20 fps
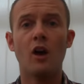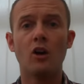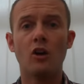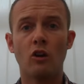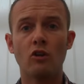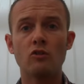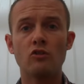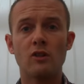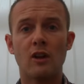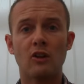
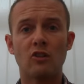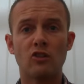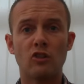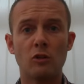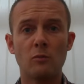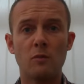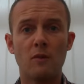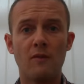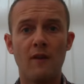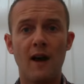Contract
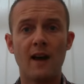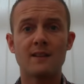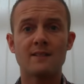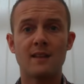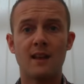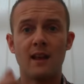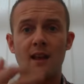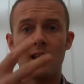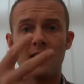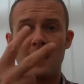
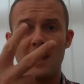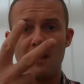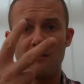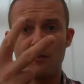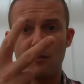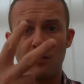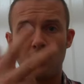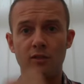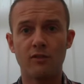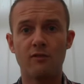Supervisor
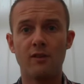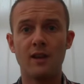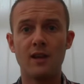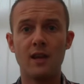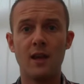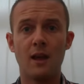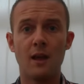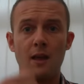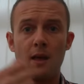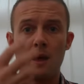Level
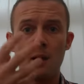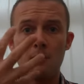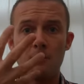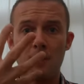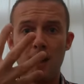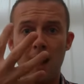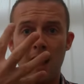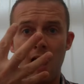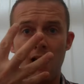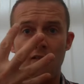3
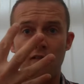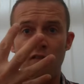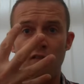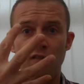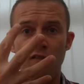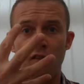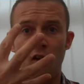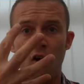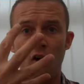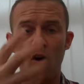Part
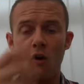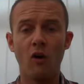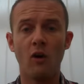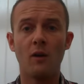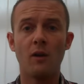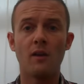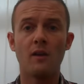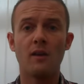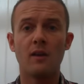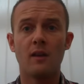
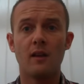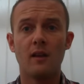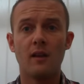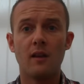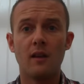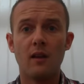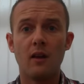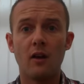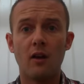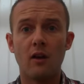4
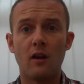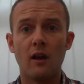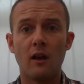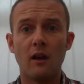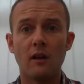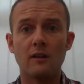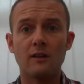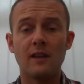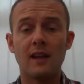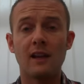
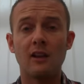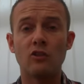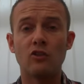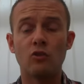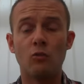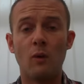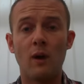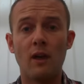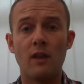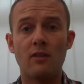
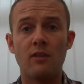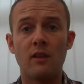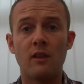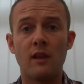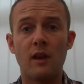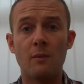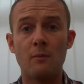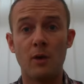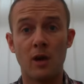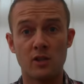deals with
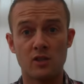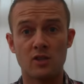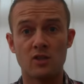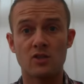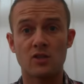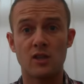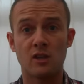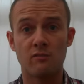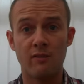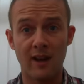
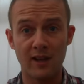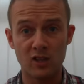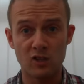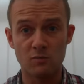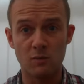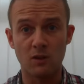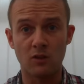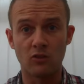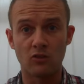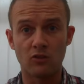emergency
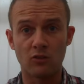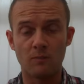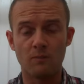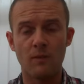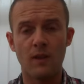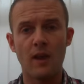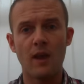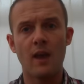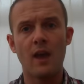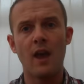arrangements,
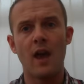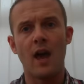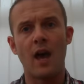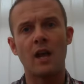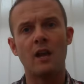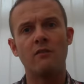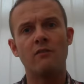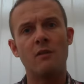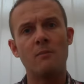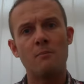
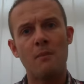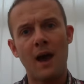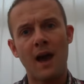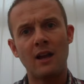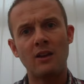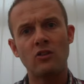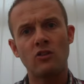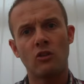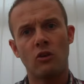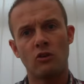and it
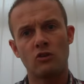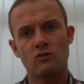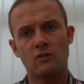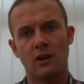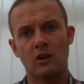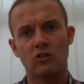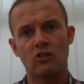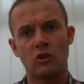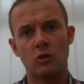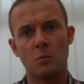reminds
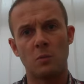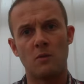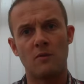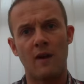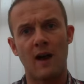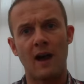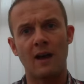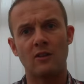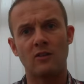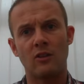contract
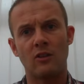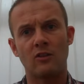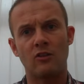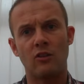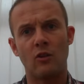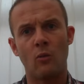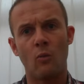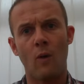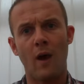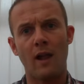supervisors
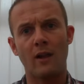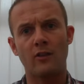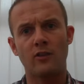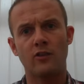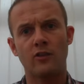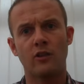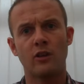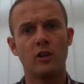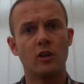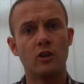that
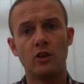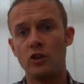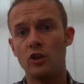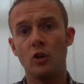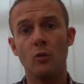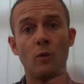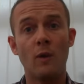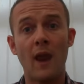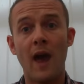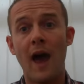whilst
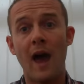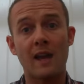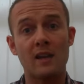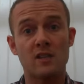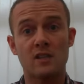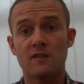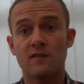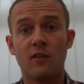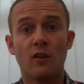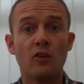you and I
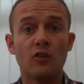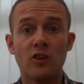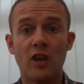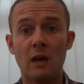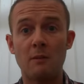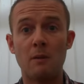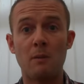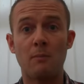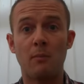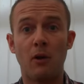as
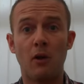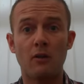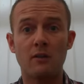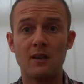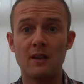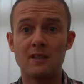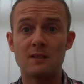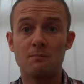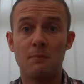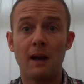full-time
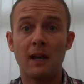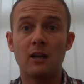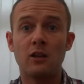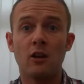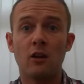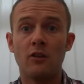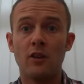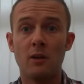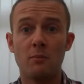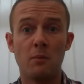employees might
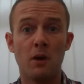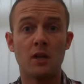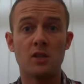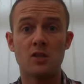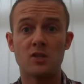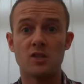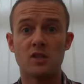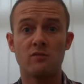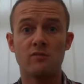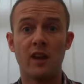know the
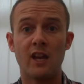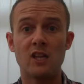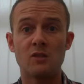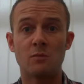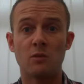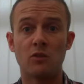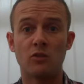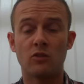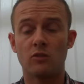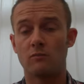emergency
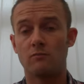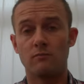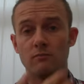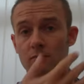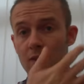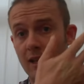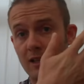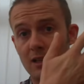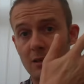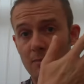arrangements
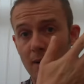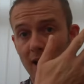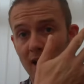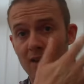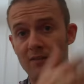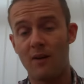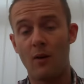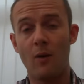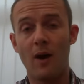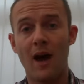like the back
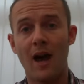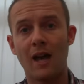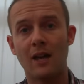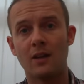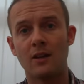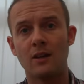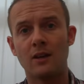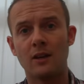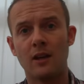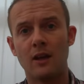of our
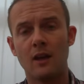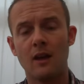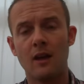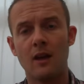hand,